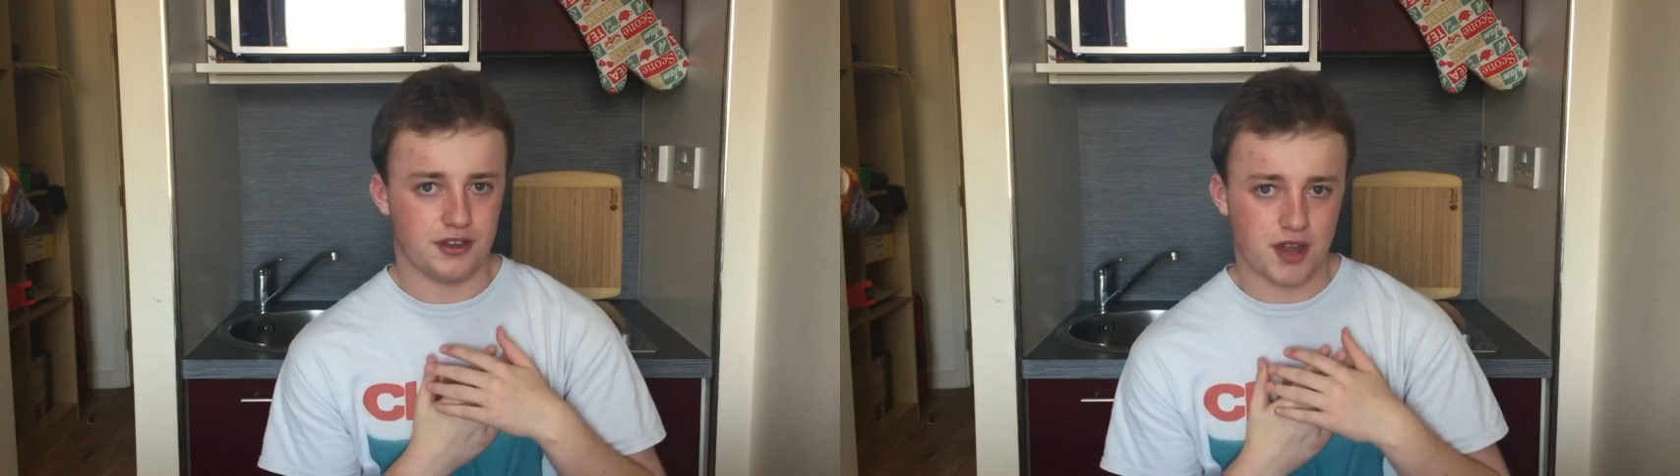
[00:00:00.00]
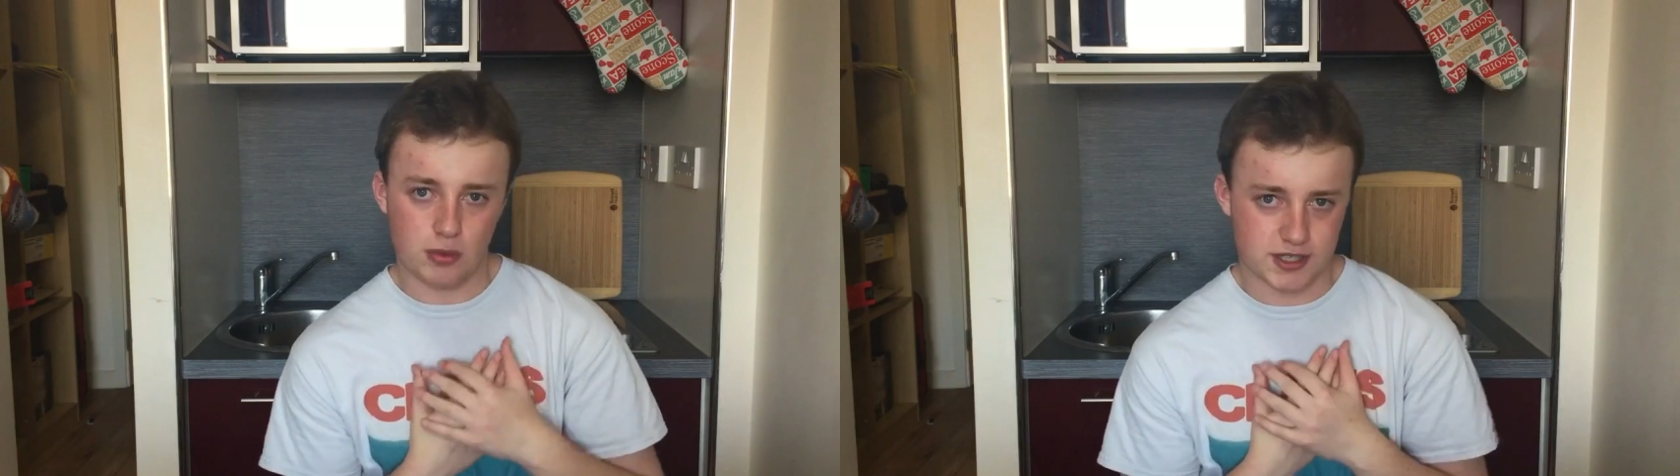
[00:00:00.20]

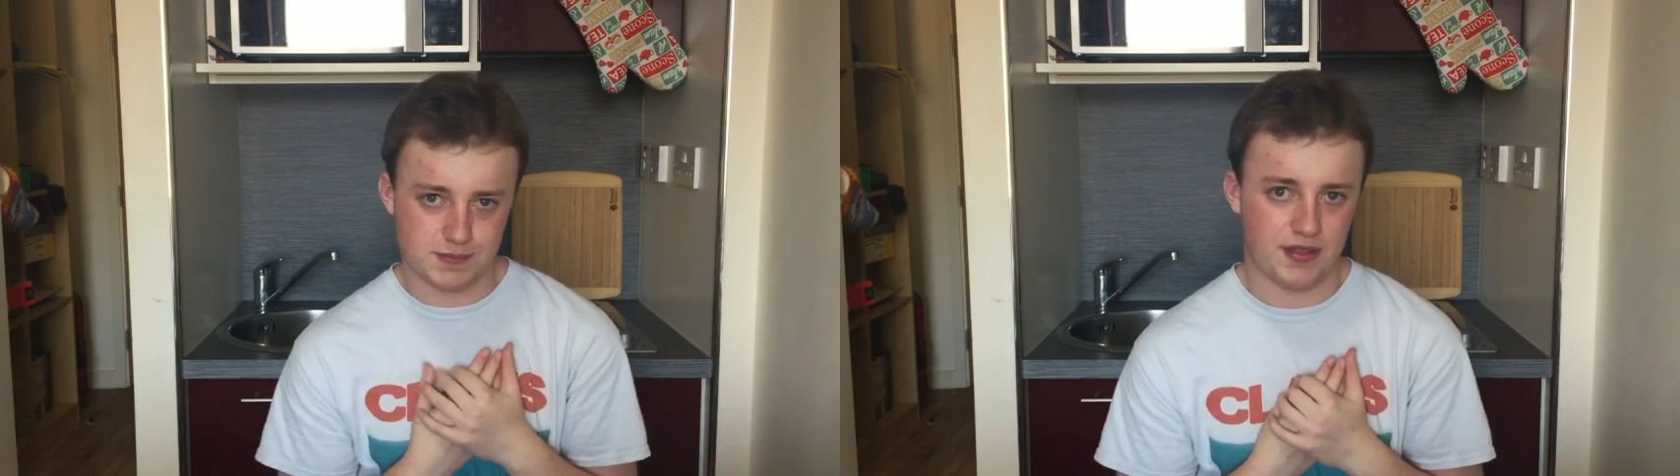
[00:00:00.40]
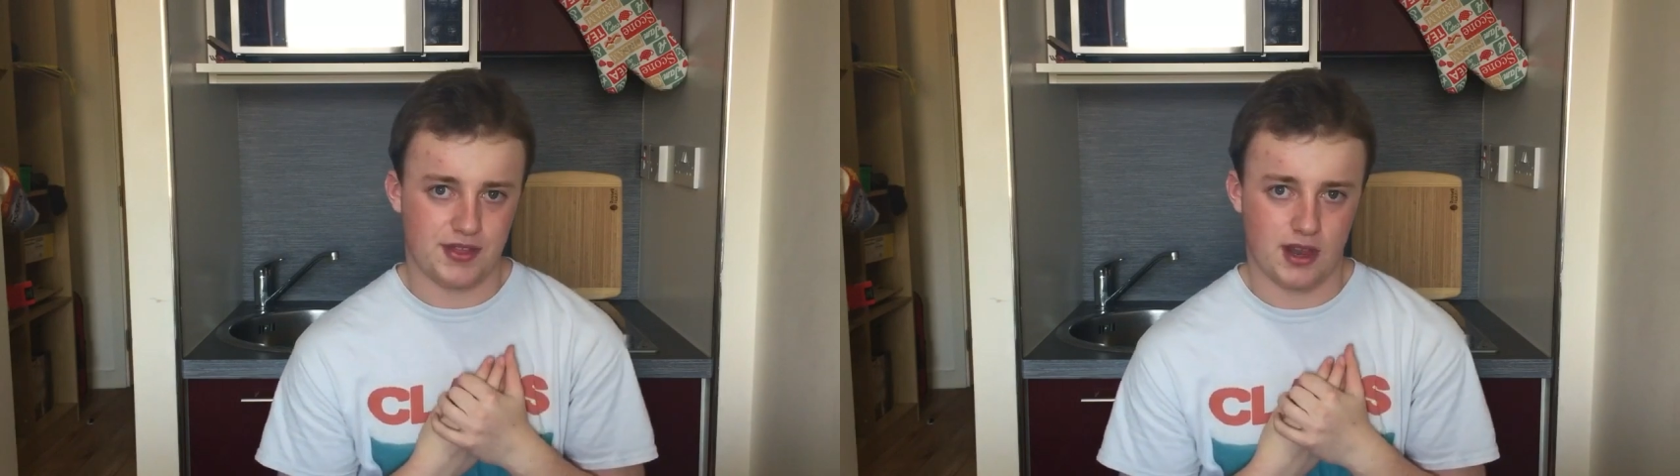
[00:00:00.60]
and don't
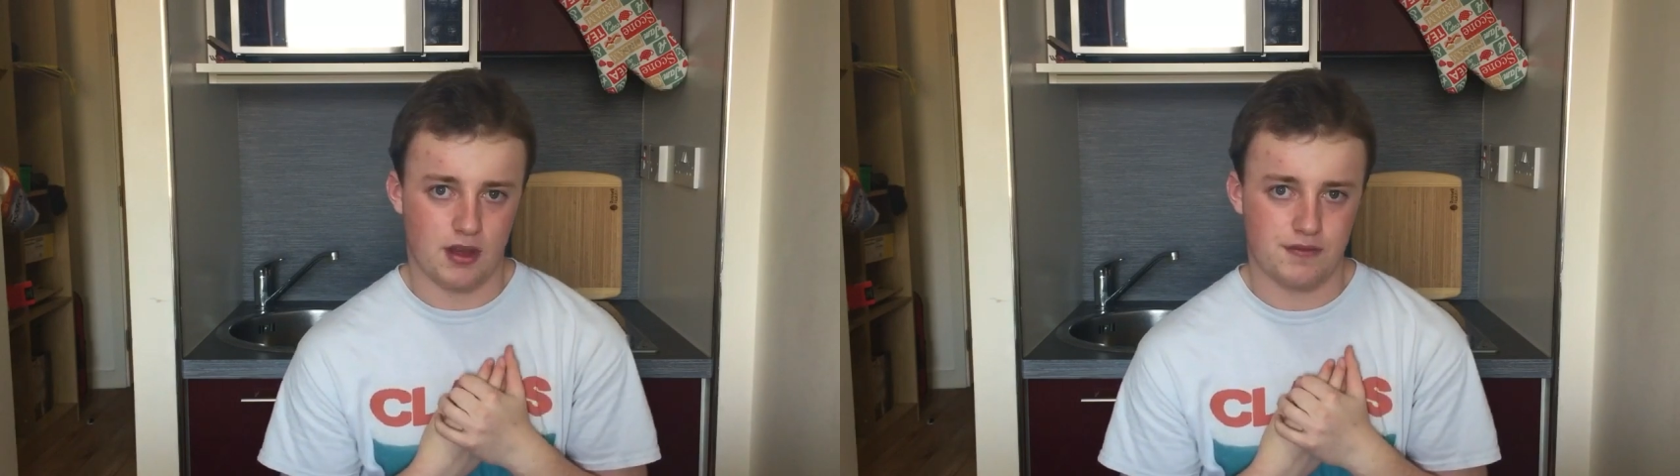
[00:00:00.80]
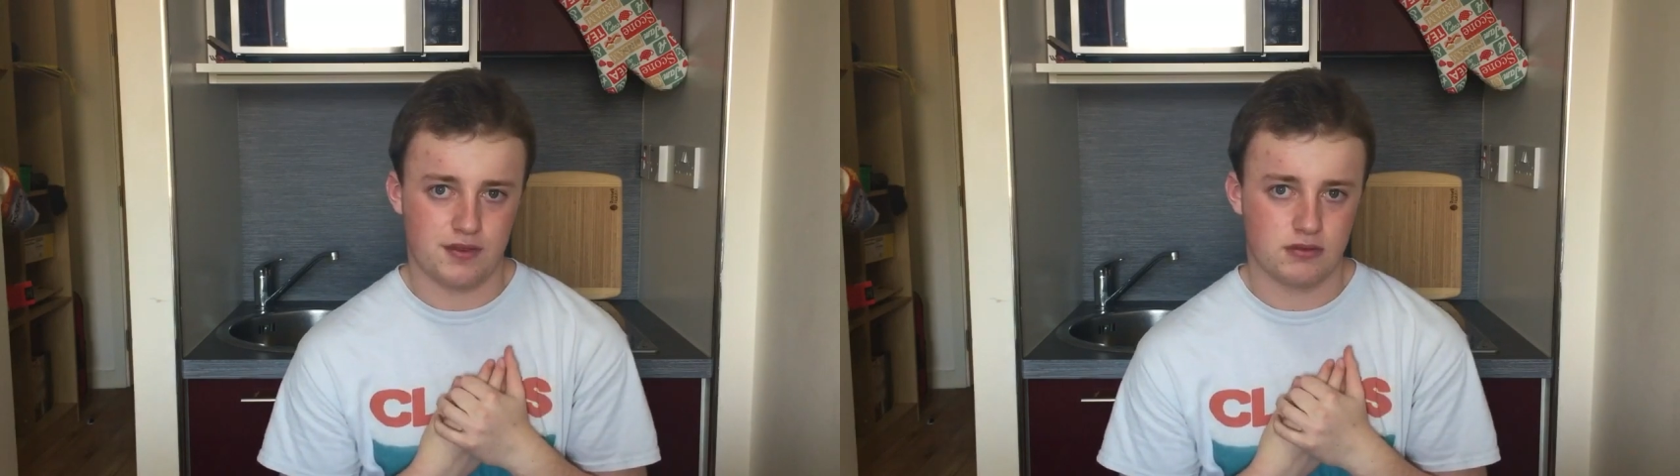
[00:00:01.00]
spread the
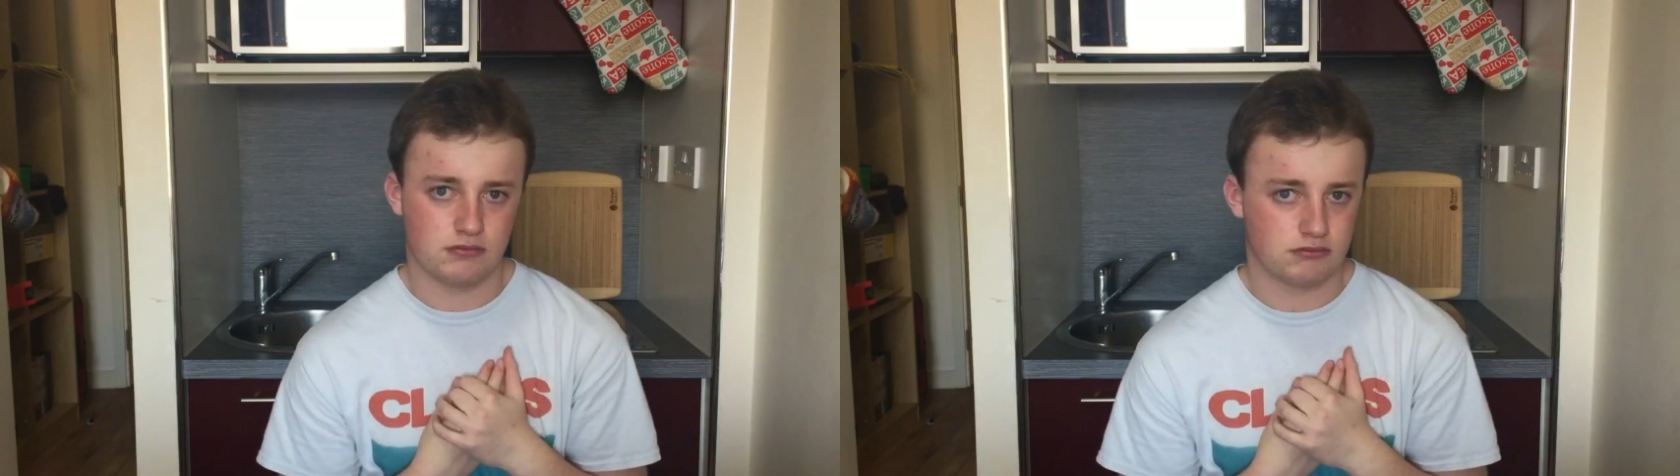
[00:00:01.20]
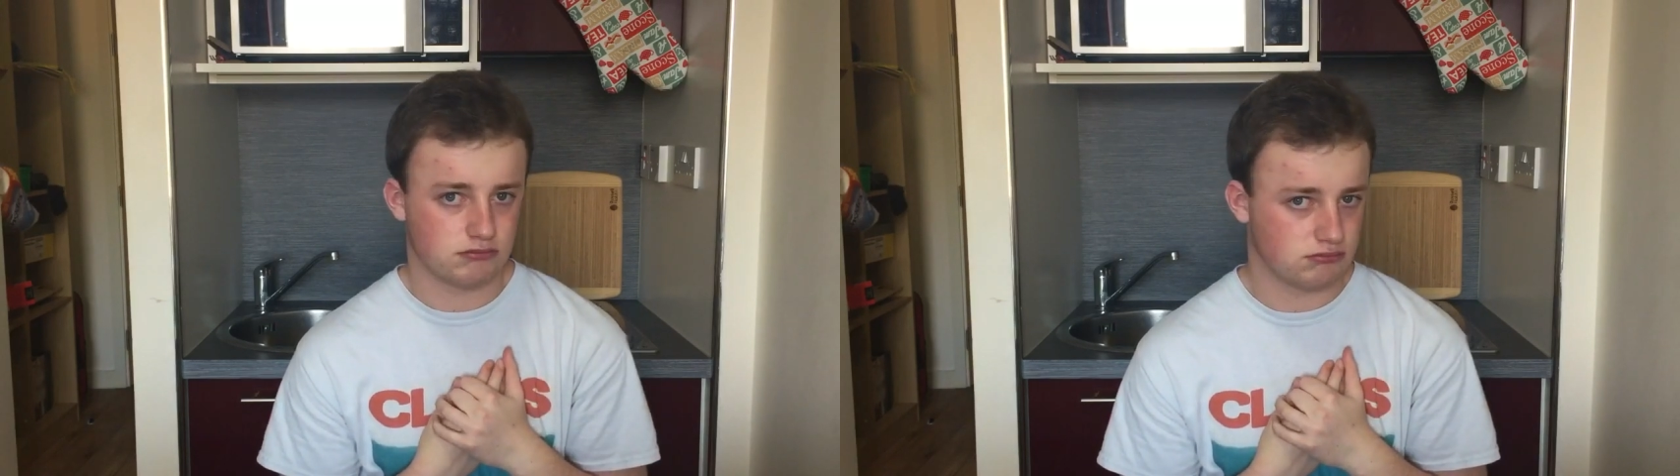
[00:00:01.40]
love.